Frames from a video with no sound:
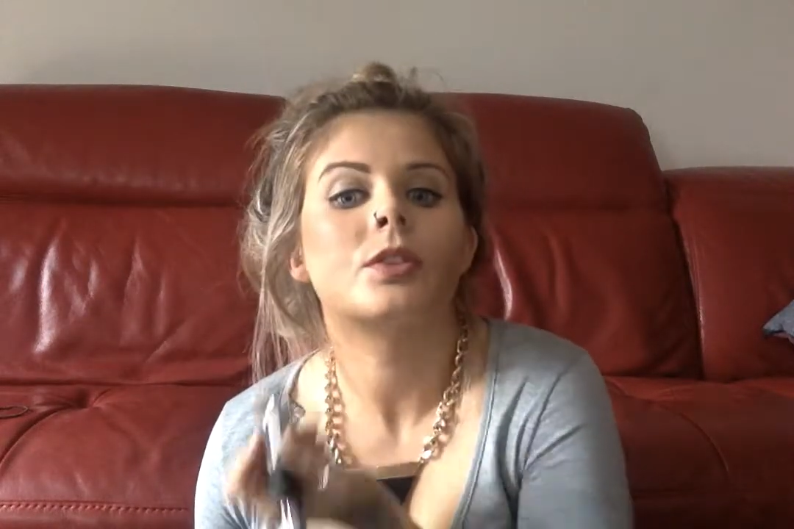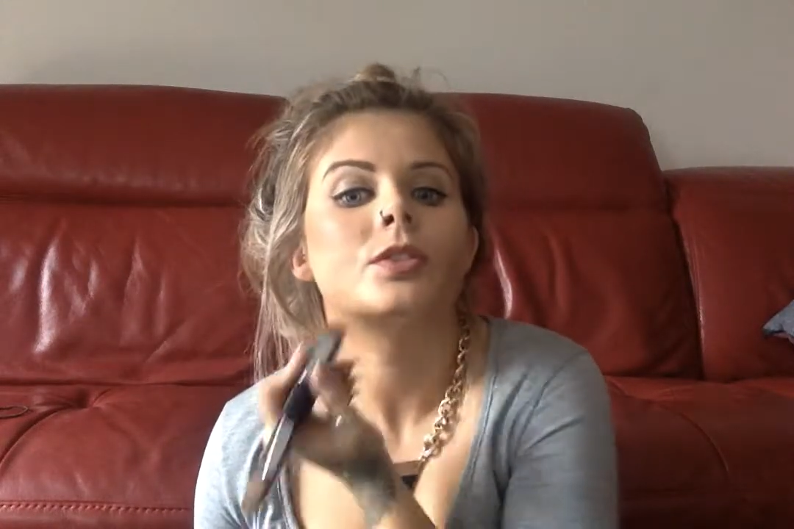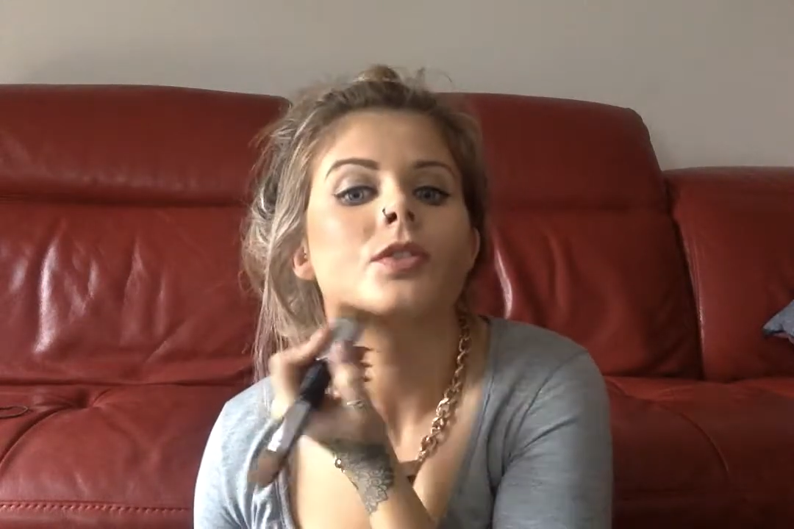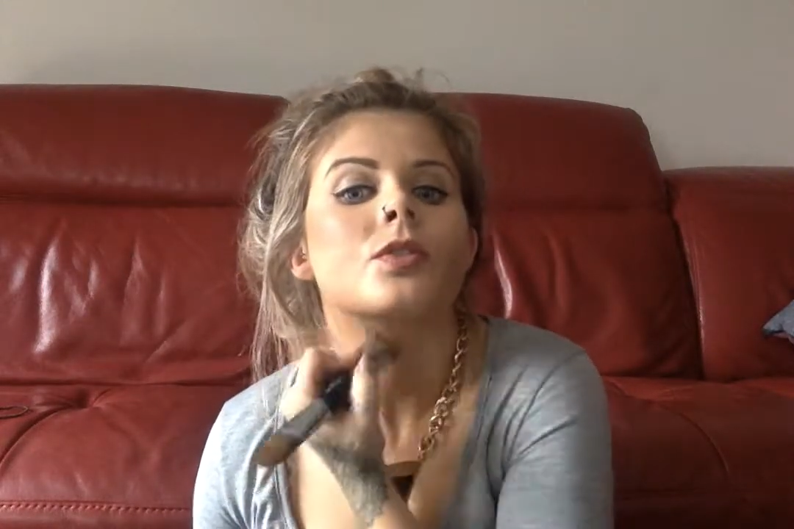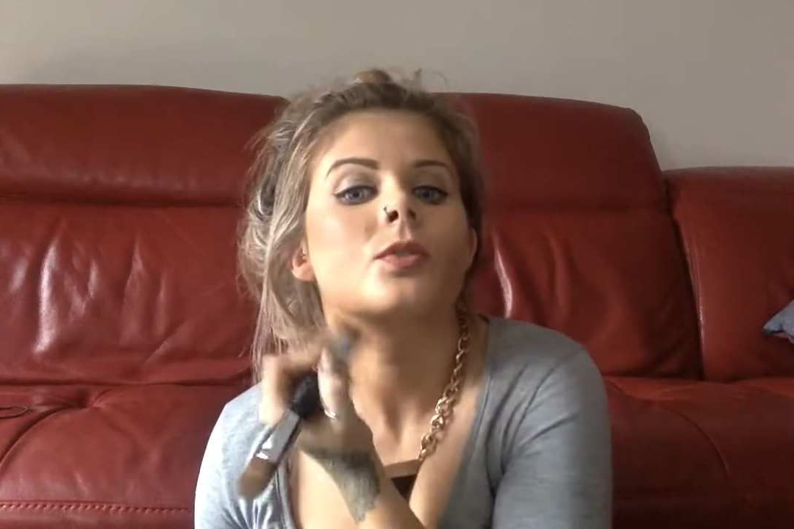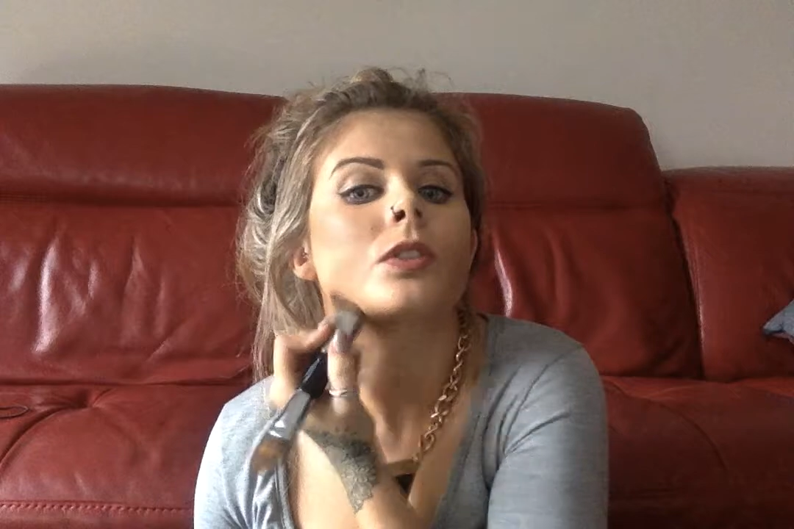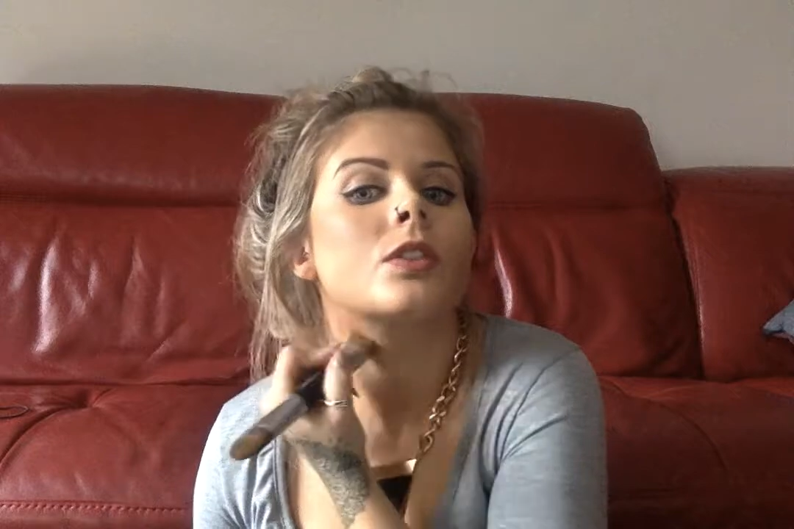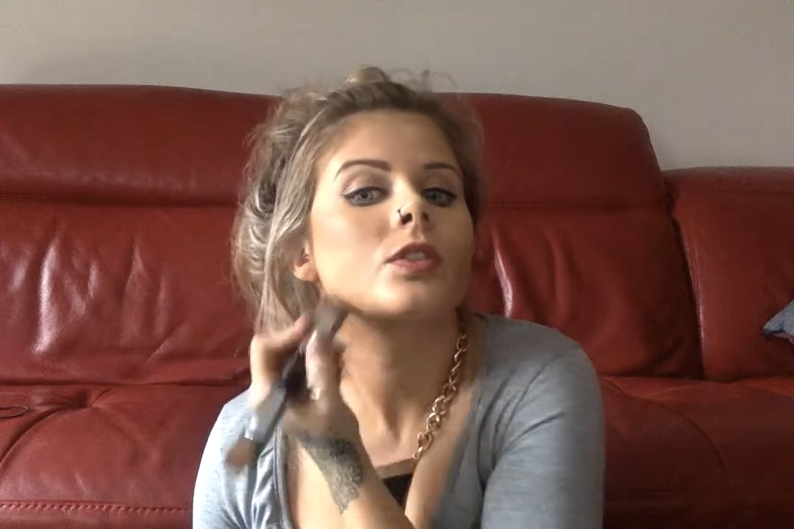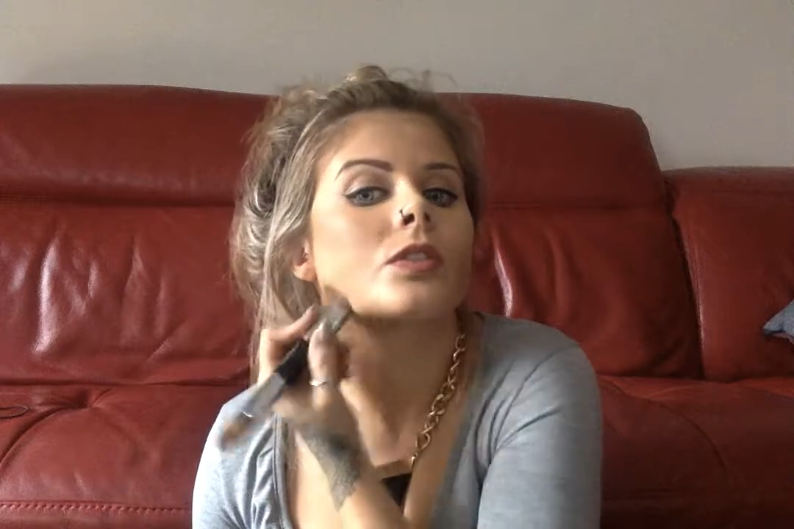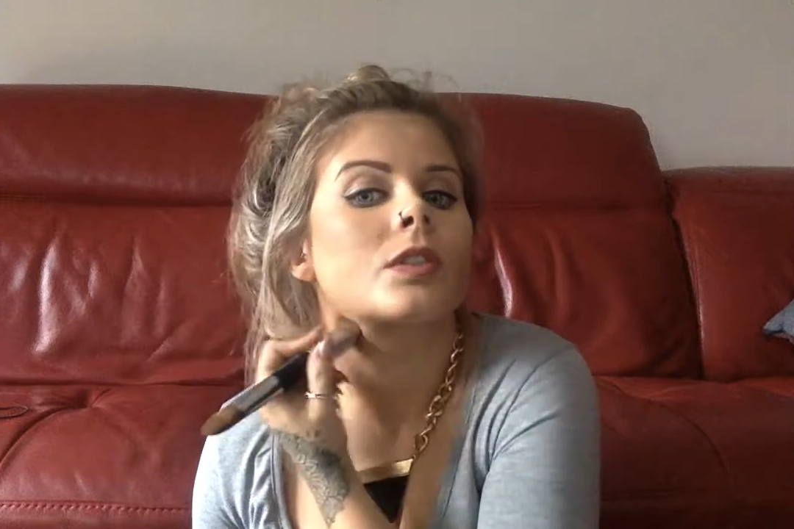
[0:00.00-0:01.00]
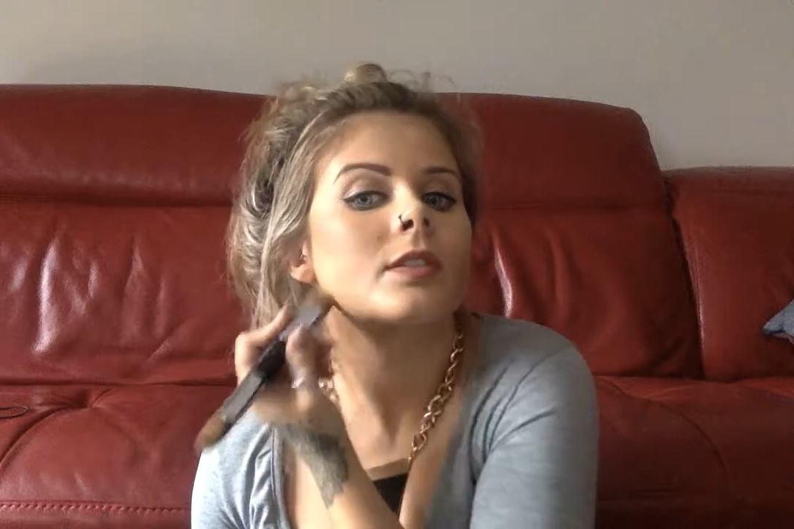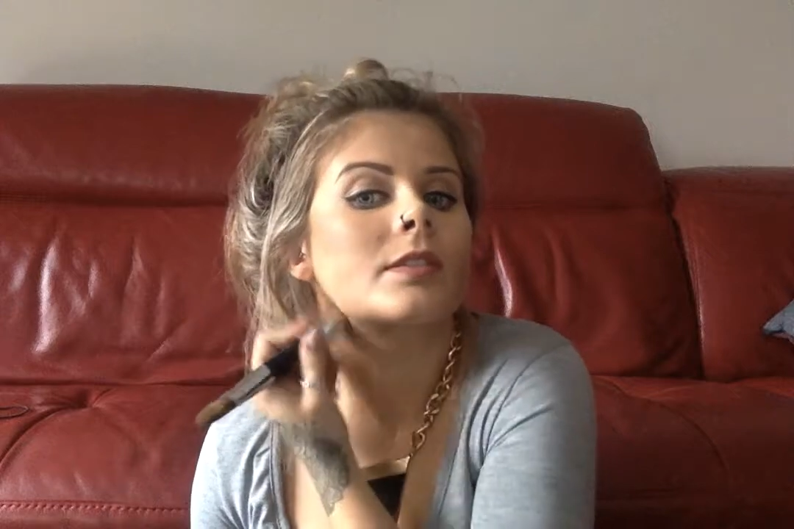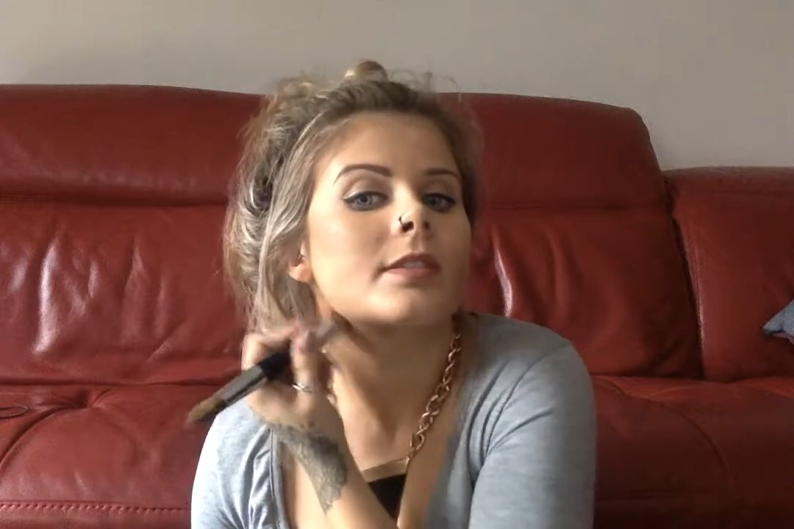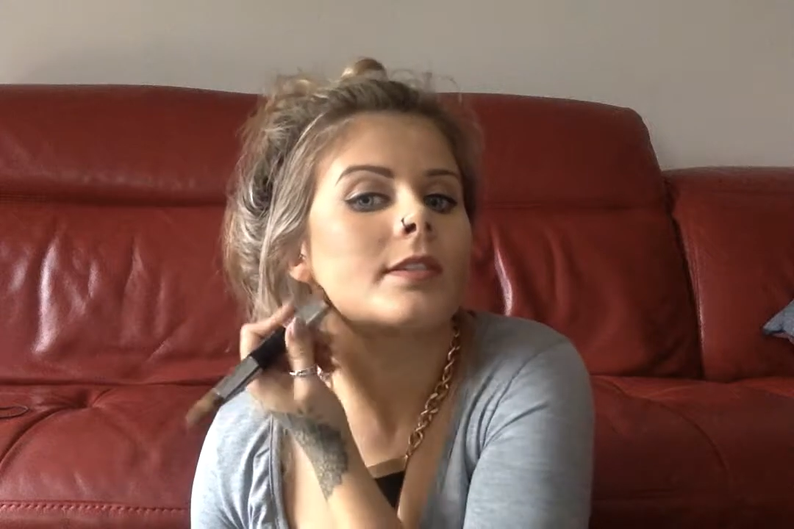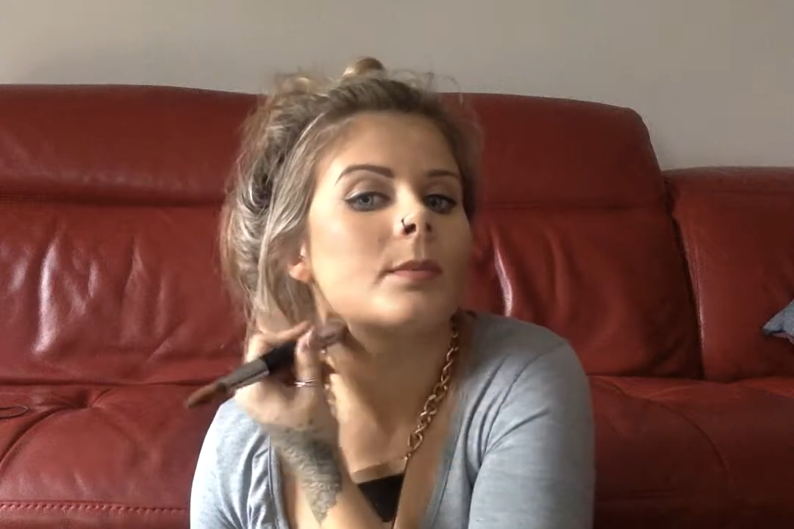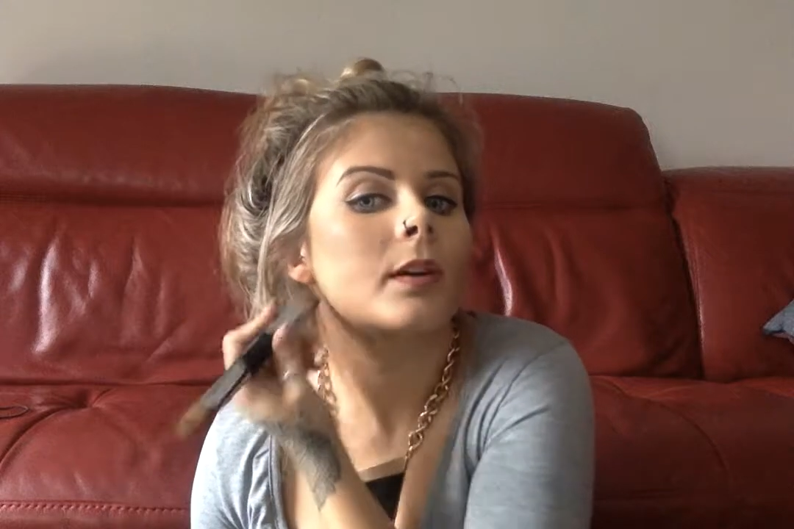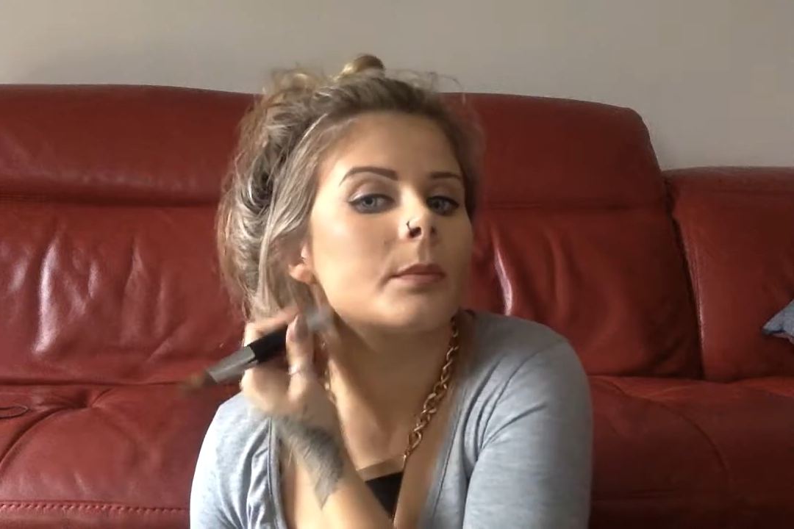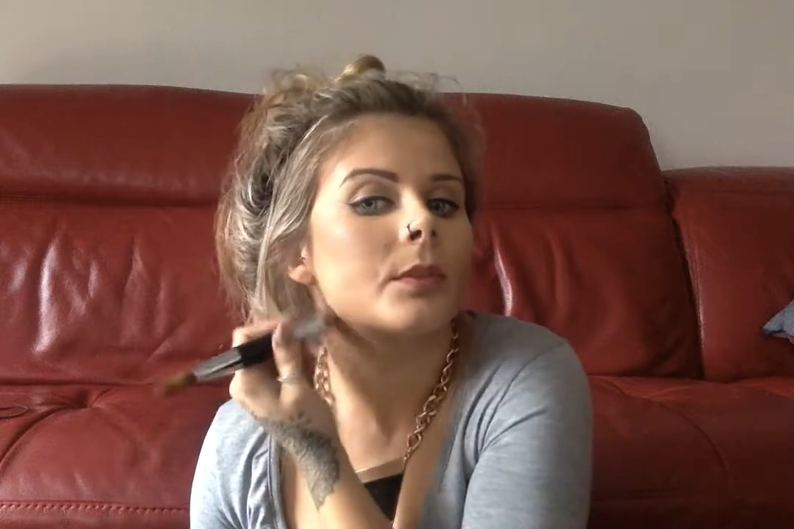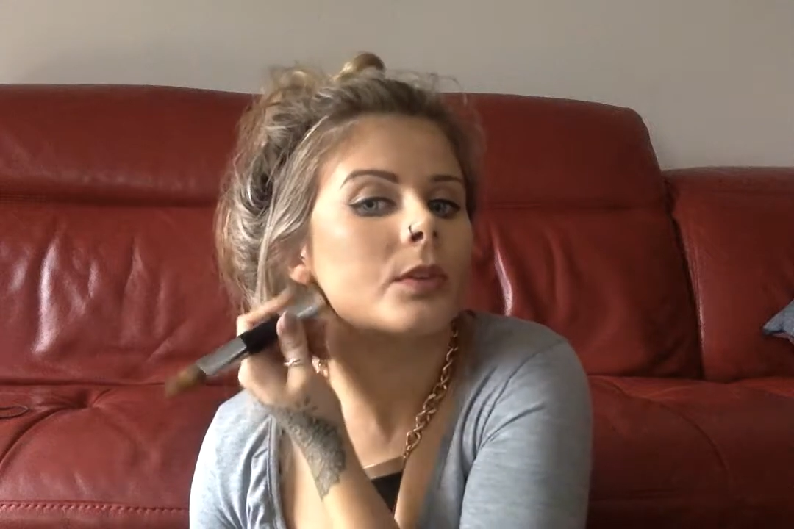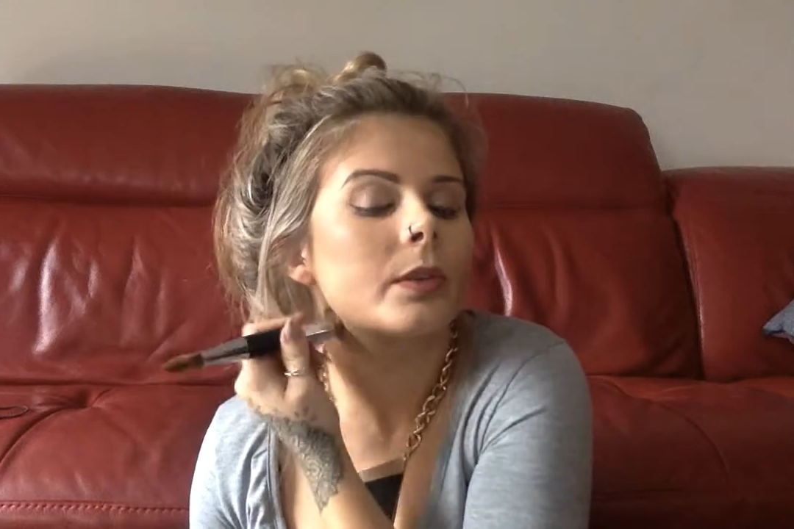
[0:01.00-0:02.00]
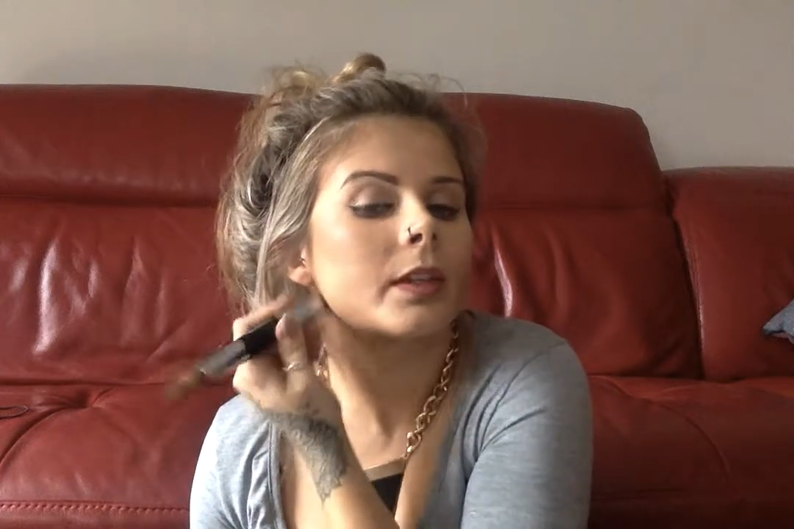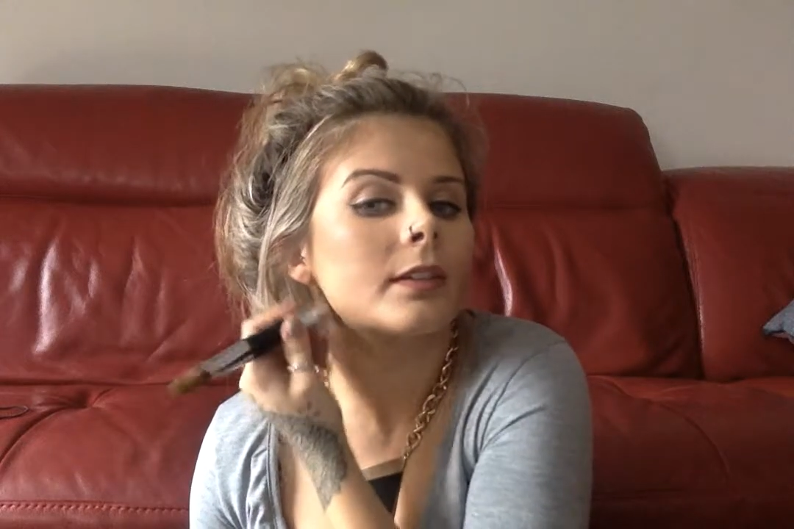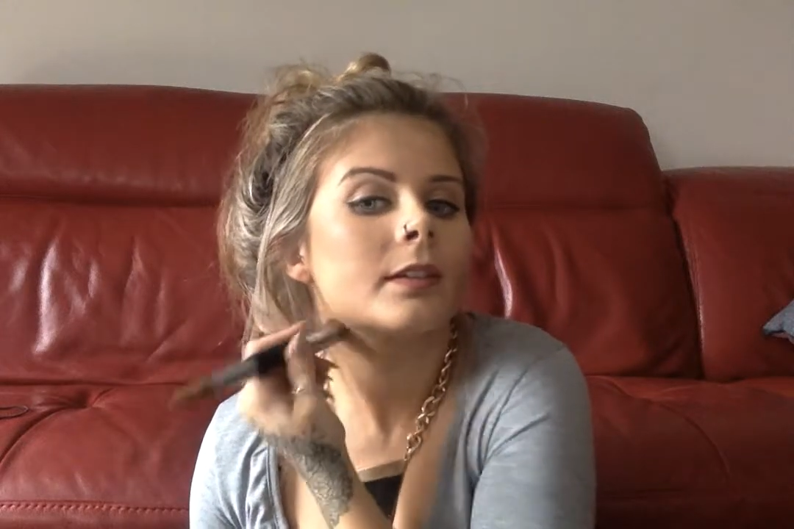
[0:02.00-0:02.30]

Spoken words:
just so that you can see what I'm doing.